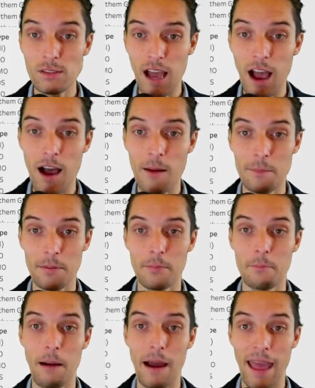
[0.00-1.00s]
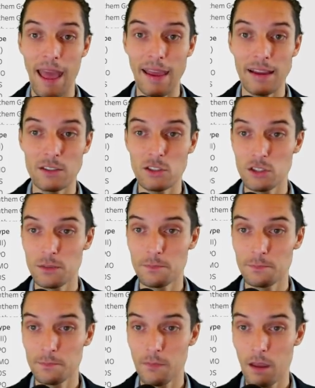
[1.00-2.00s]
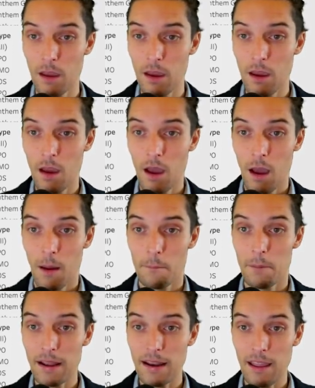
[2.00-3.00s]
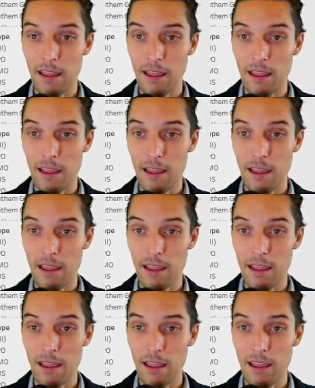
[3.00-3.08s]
up by age. But